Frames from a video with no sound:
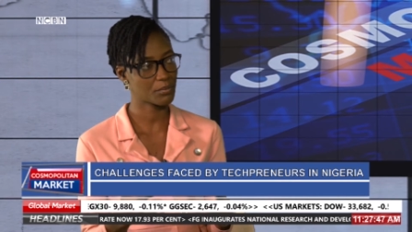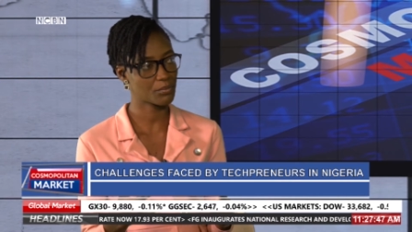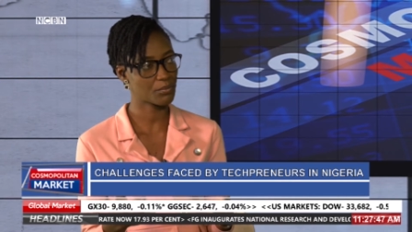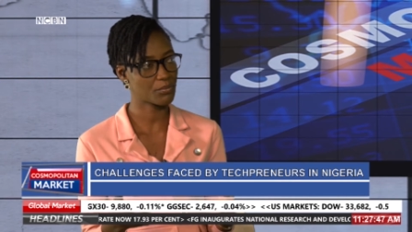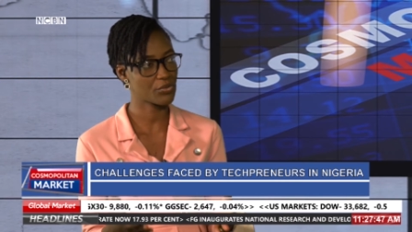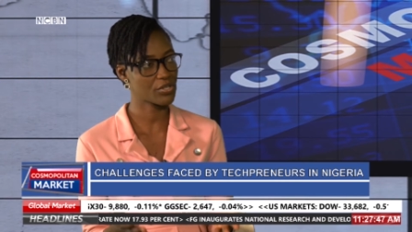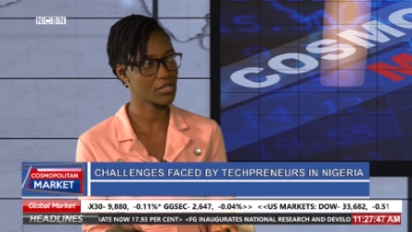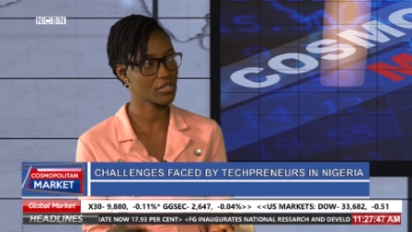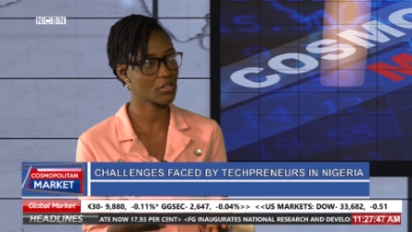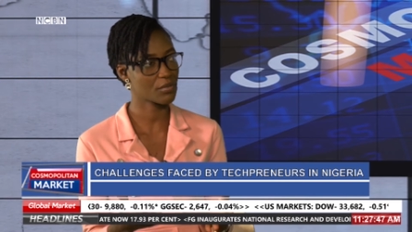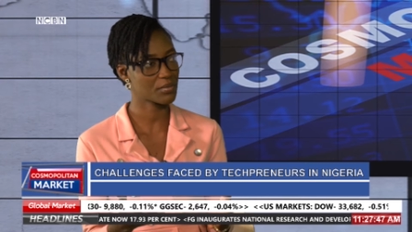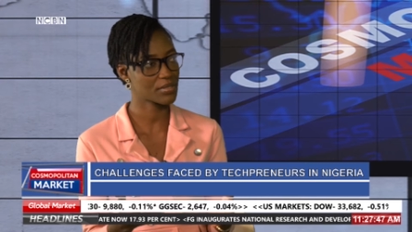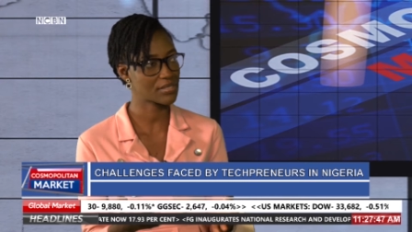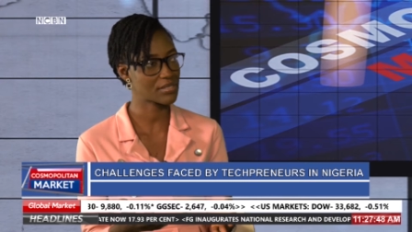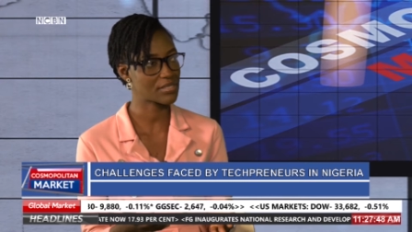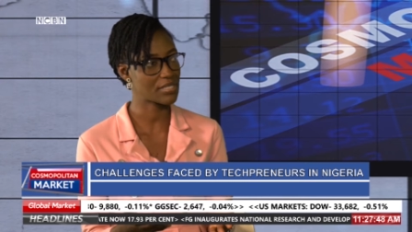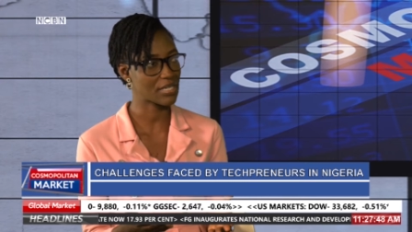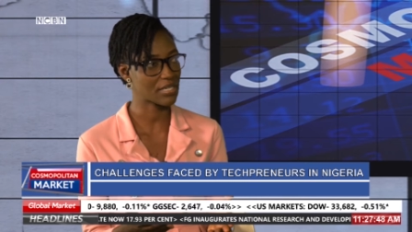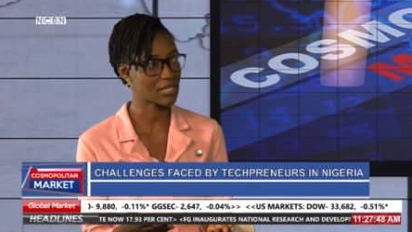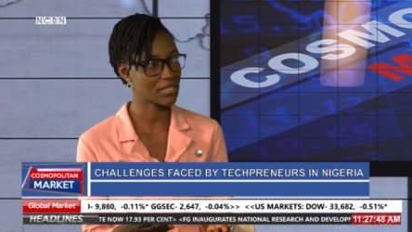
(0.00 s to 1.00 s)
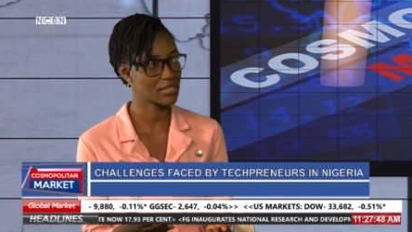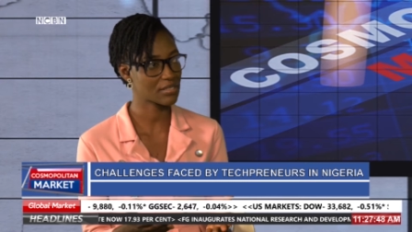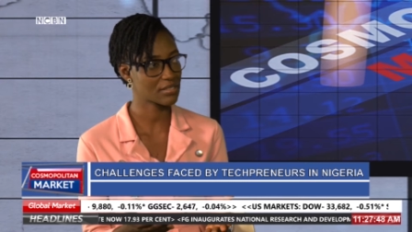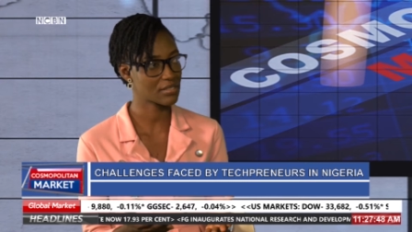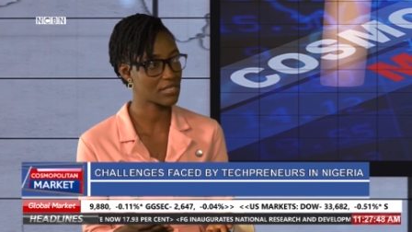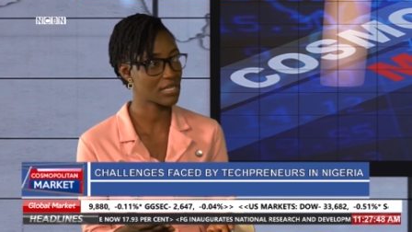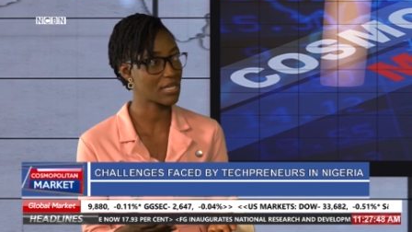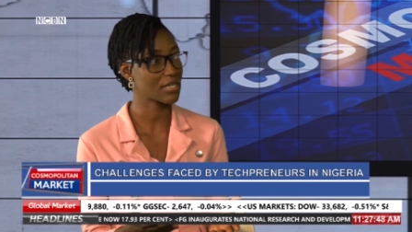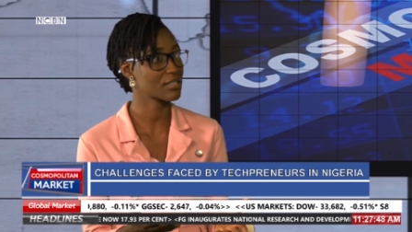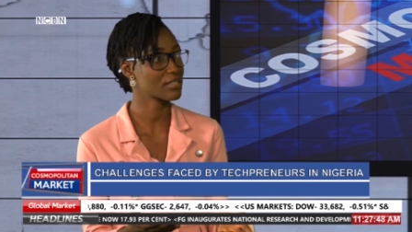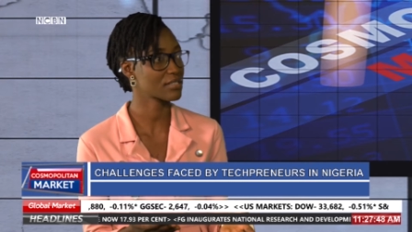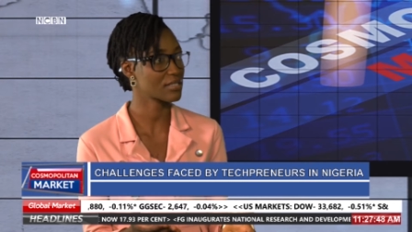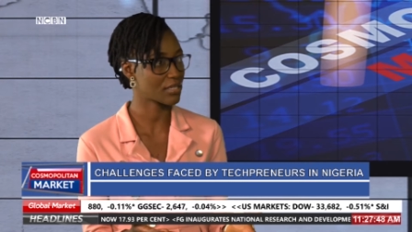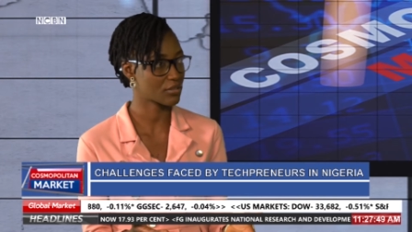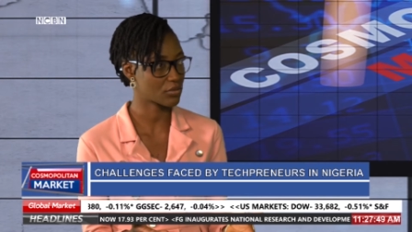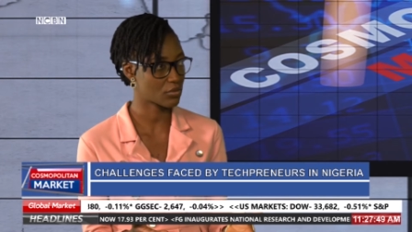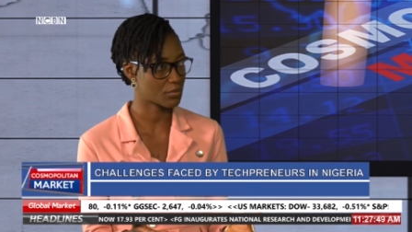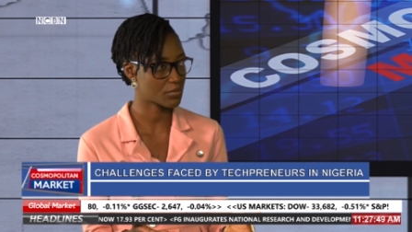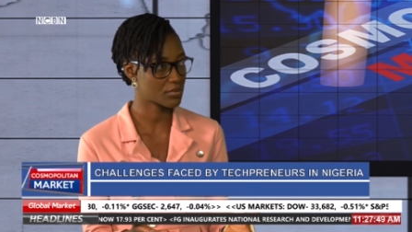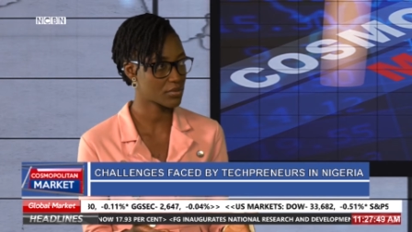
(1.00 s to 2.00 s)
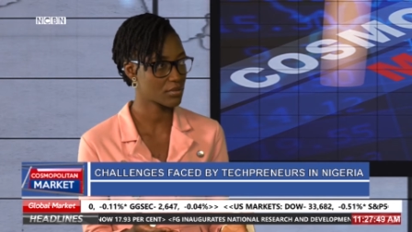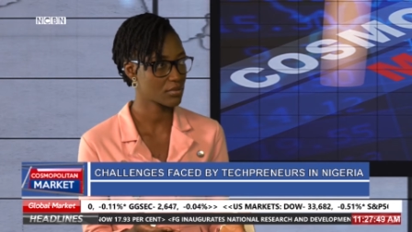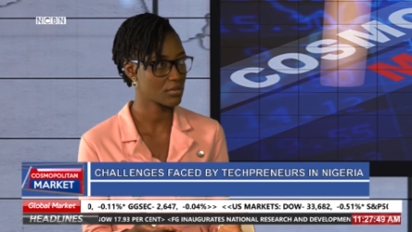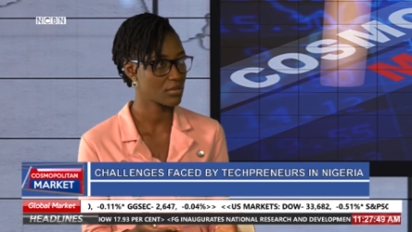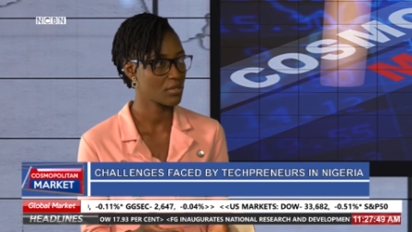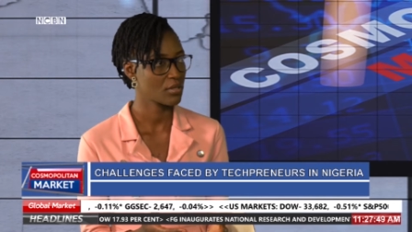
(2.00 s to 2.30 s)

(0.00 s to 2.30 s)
bring up tech startups.